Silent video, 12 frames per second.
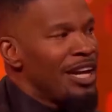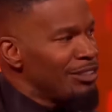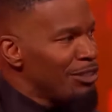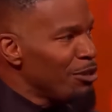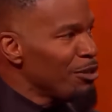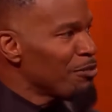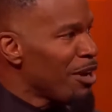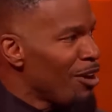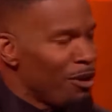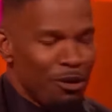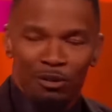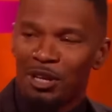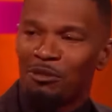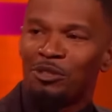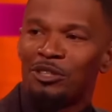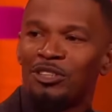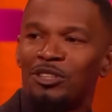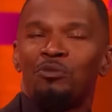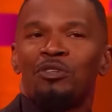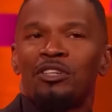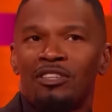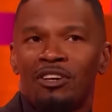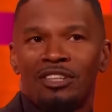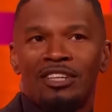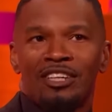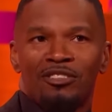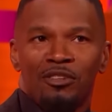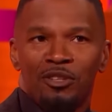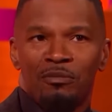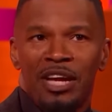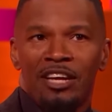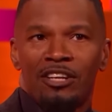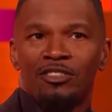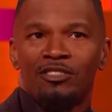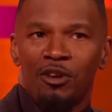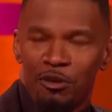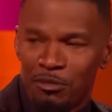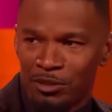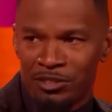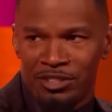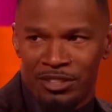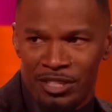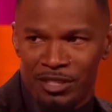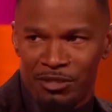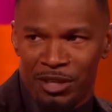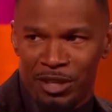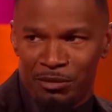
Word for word: when I told them how old I was, you would have thought that I told them I had a terminal disease or